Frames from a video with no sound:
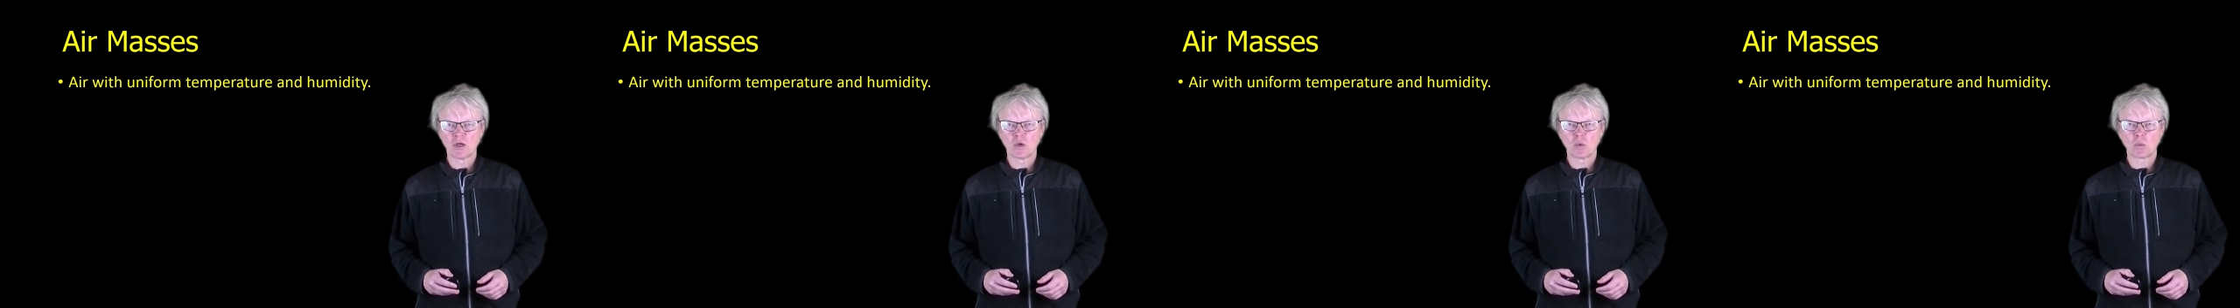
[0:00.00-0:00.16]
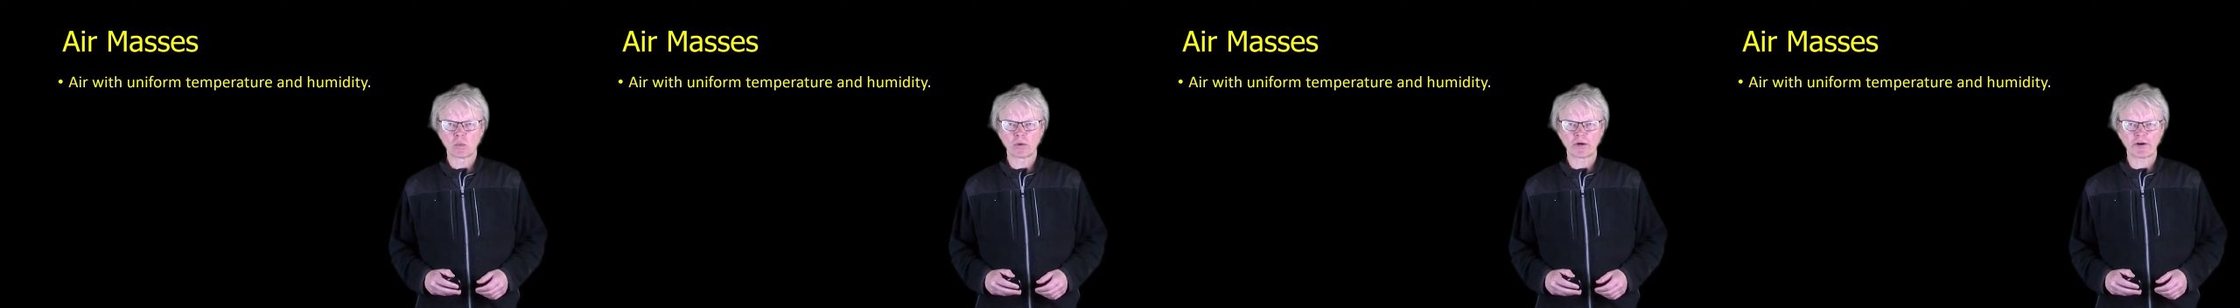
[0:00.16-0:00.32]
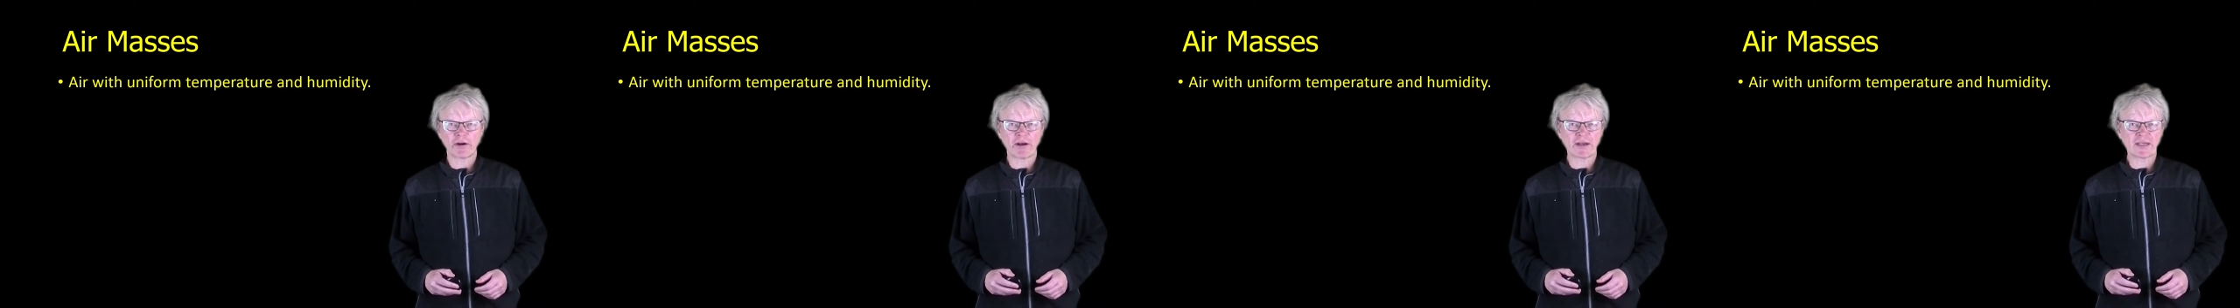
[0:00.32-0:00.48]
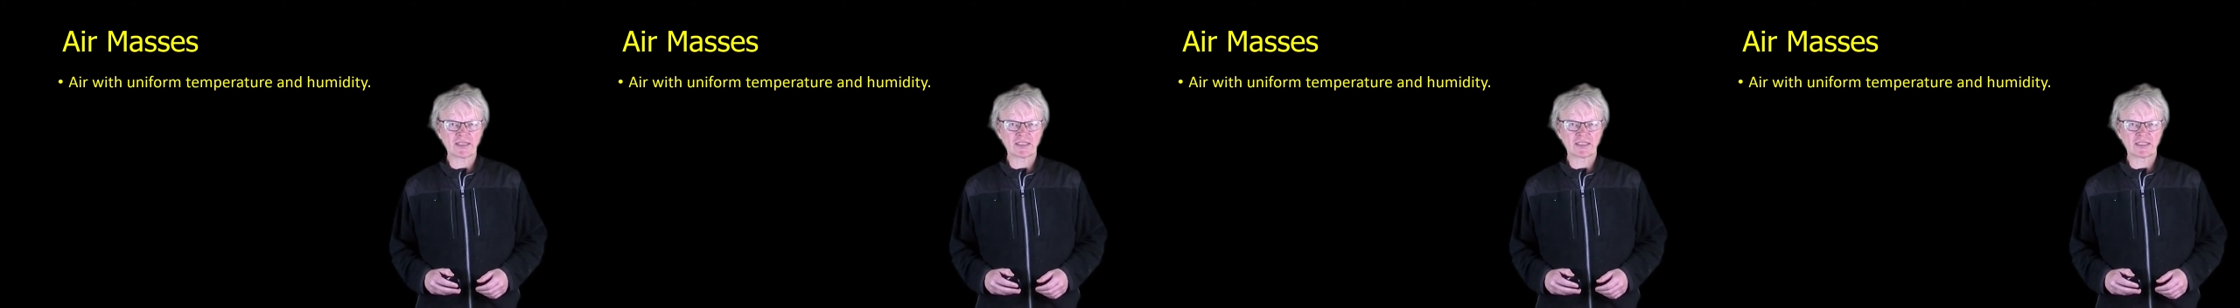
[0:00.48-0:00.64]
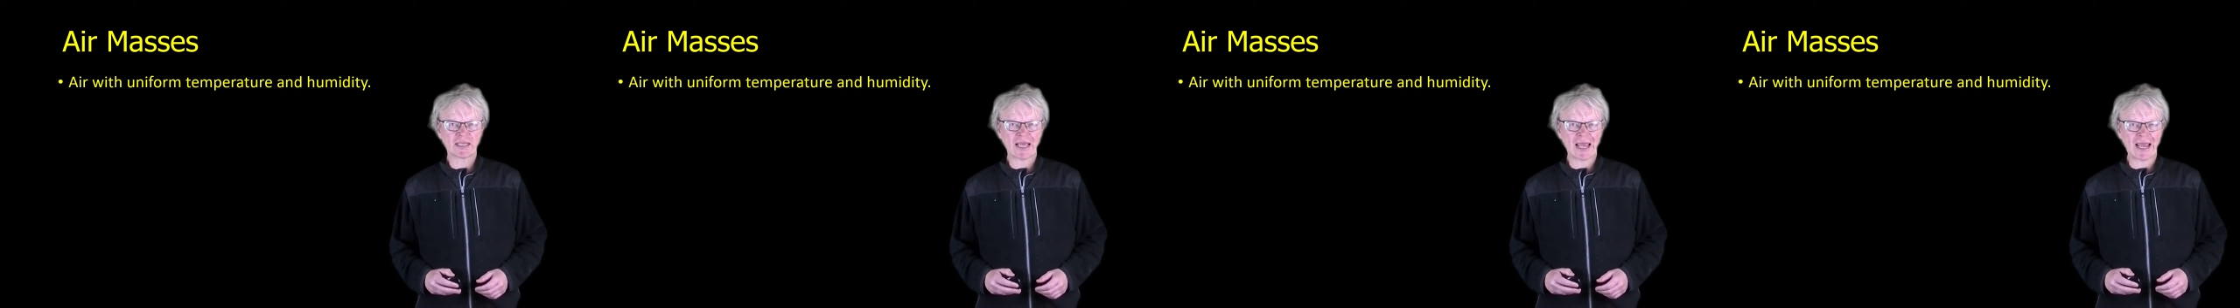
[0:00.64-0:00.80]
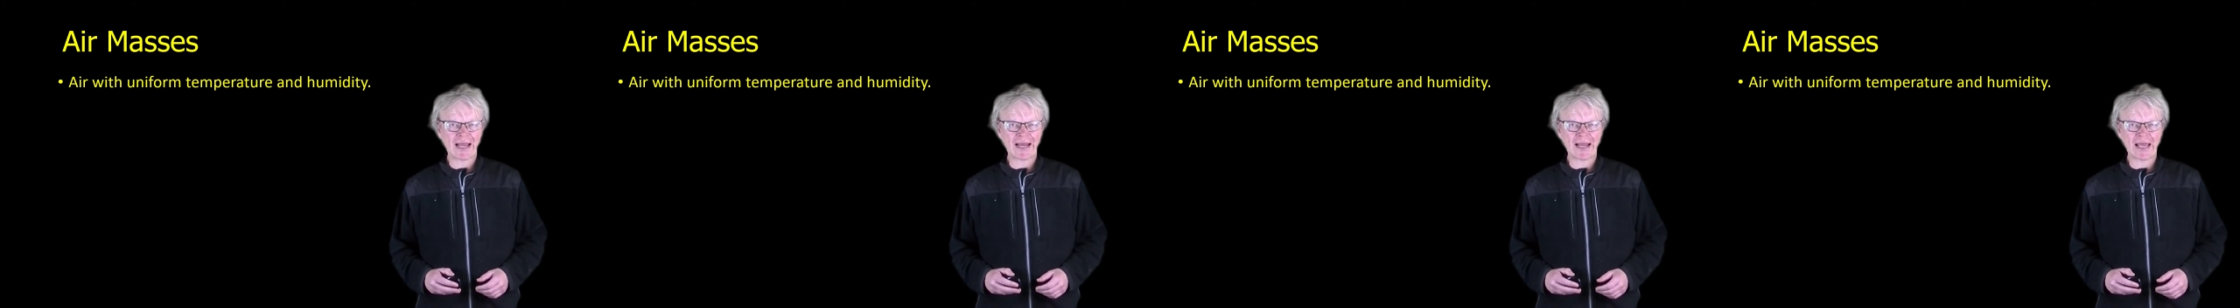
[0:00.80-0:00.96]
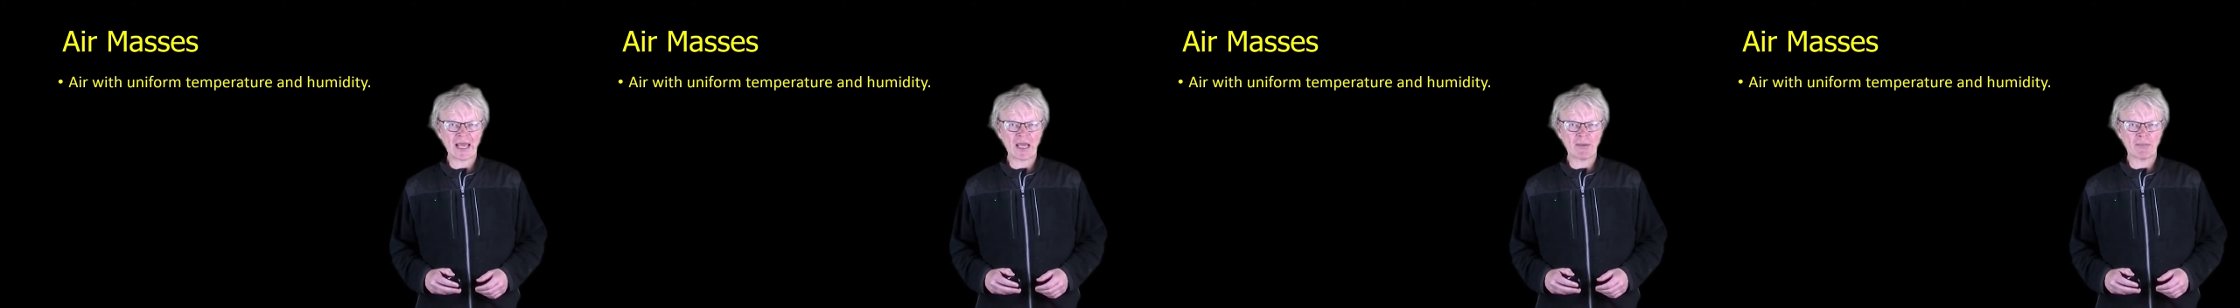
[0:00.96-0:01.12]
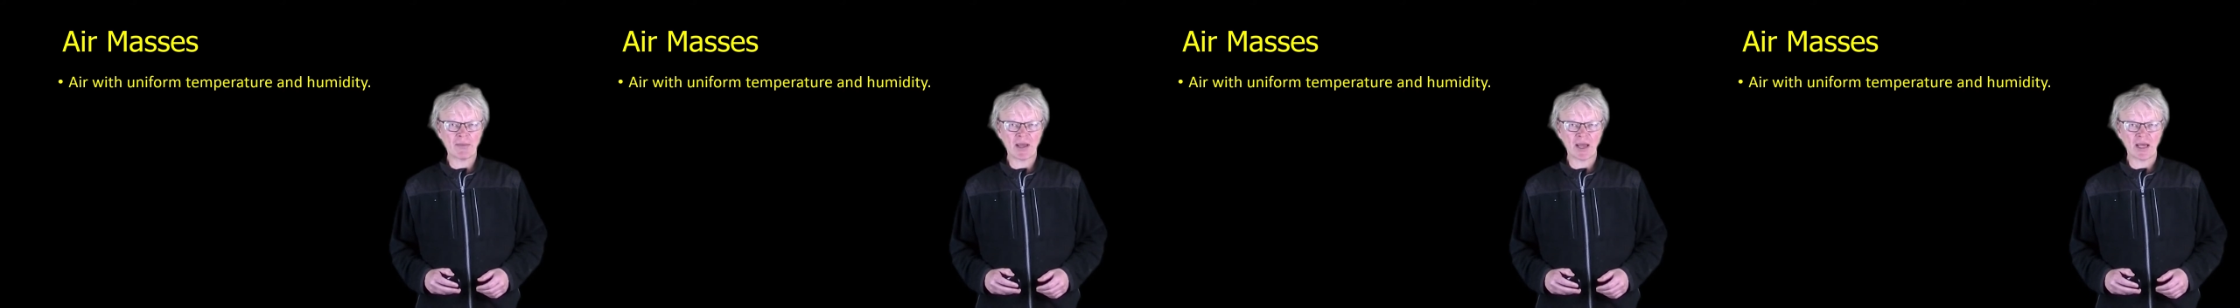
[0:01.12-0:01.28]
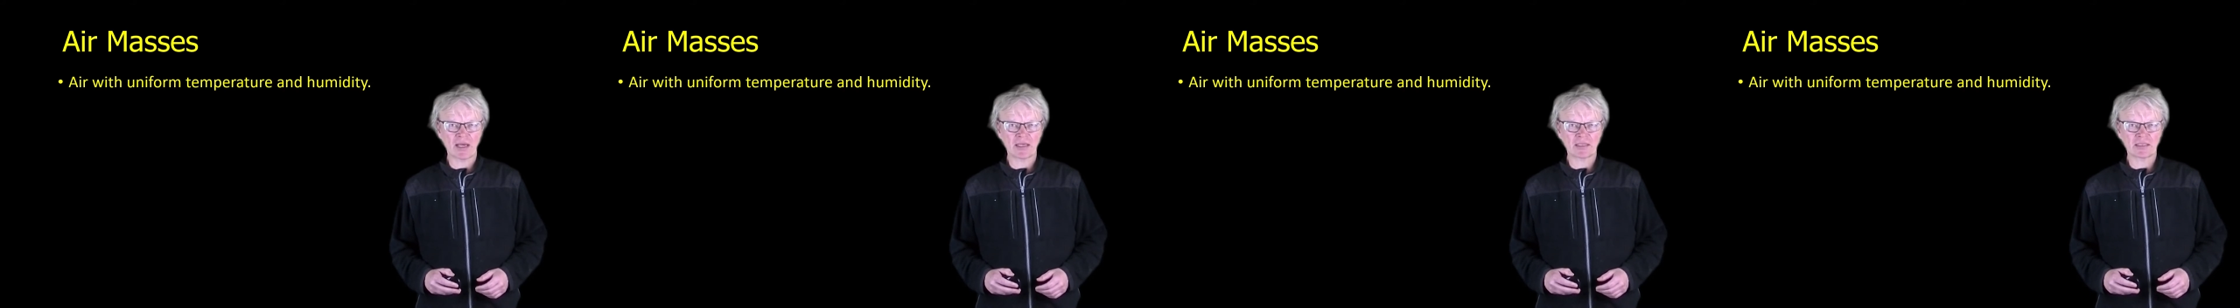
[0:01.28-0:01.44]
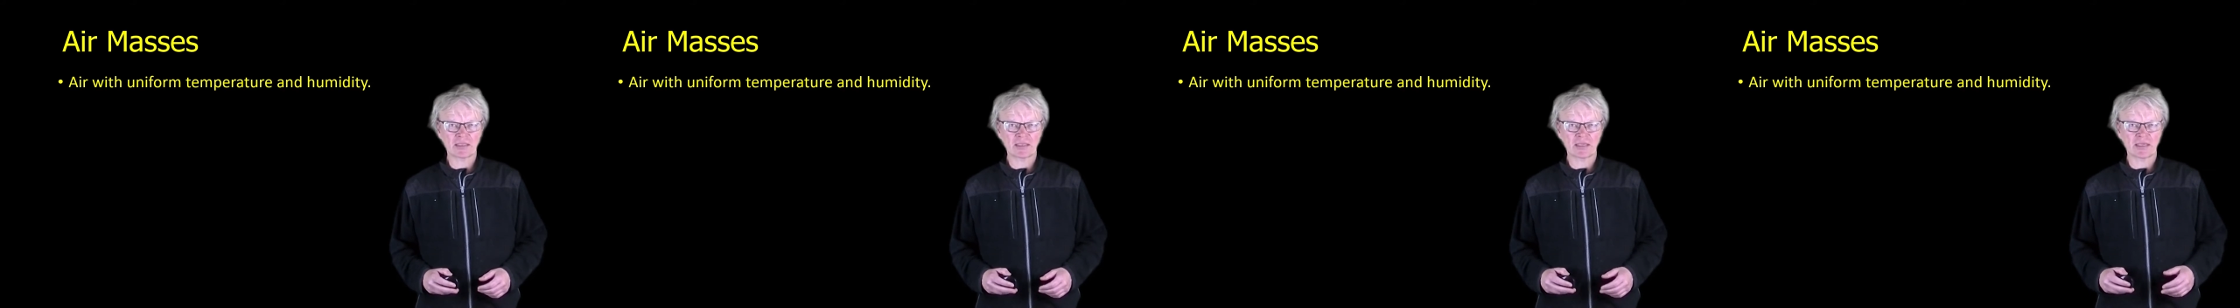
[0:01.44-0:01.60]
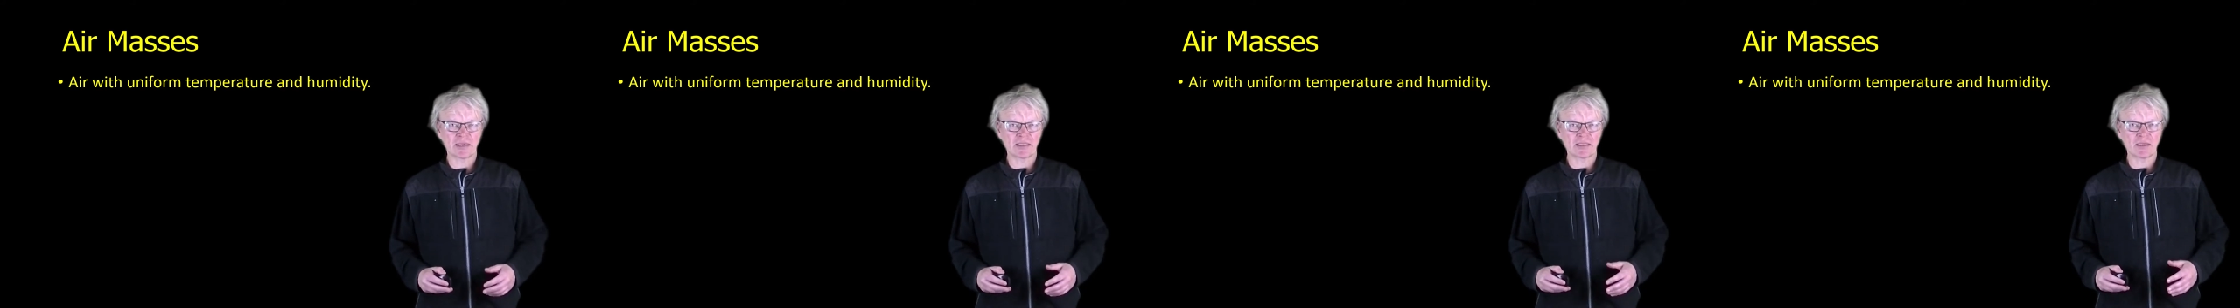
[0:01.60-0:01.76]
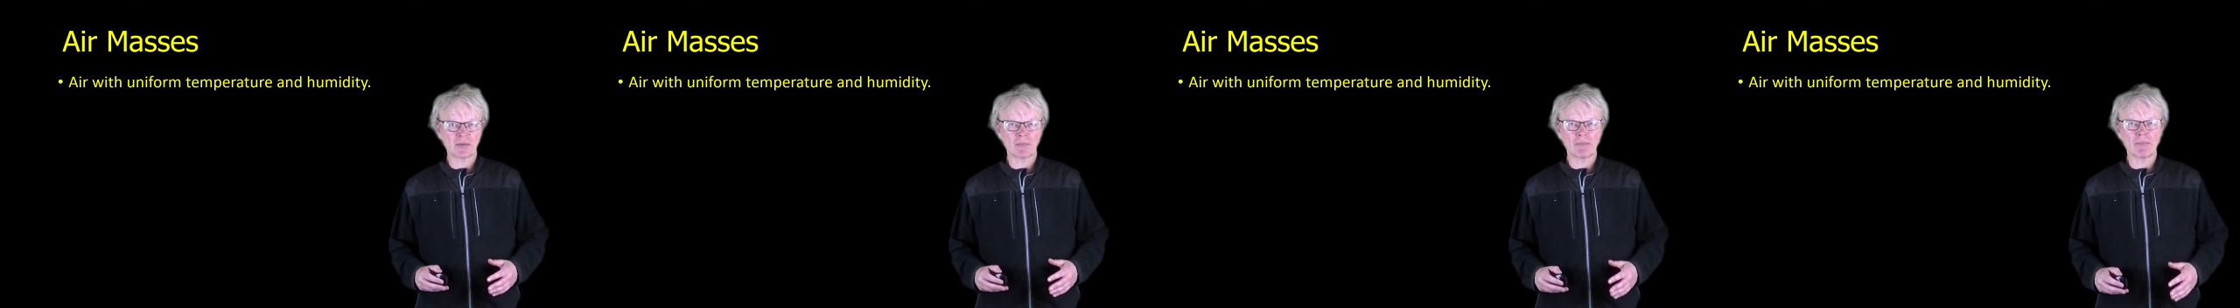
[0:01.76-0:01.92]
Whereas an air mass
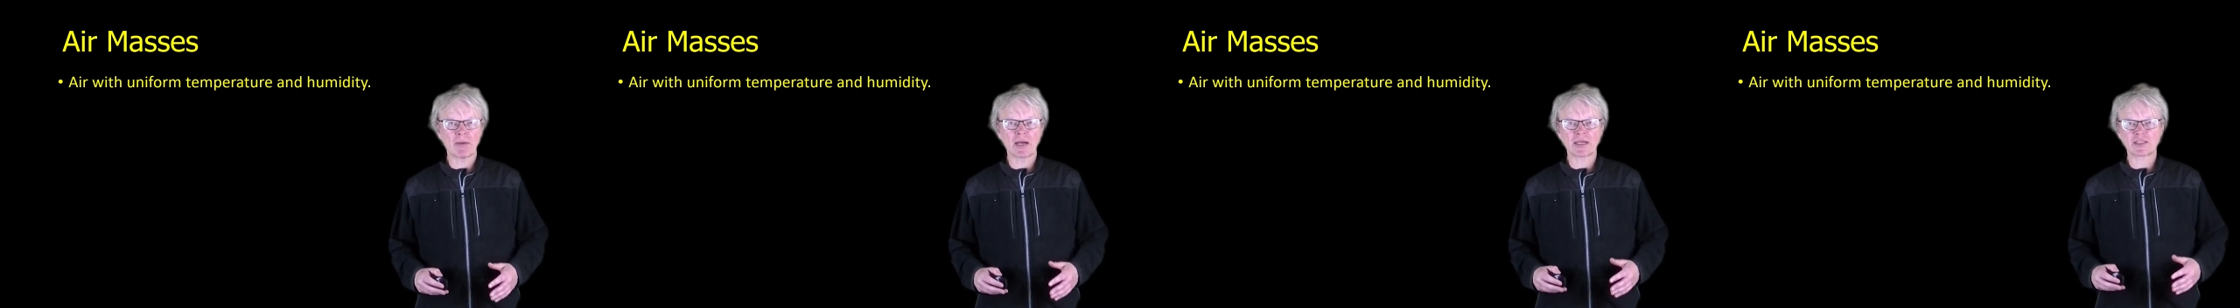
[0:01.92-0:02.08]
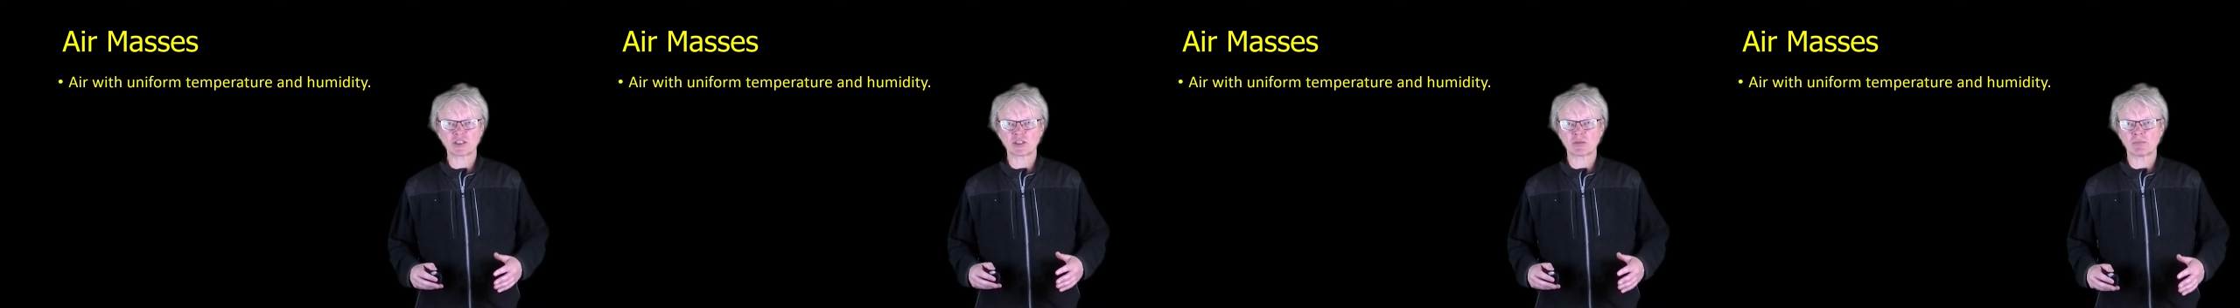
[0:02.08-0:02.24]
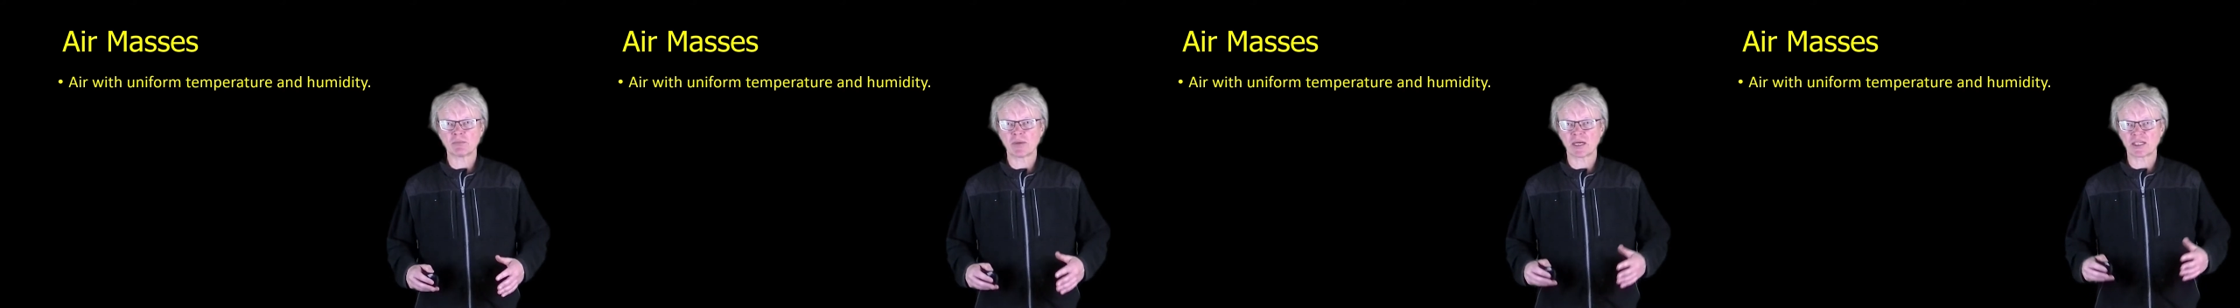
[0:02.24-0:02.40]
is a much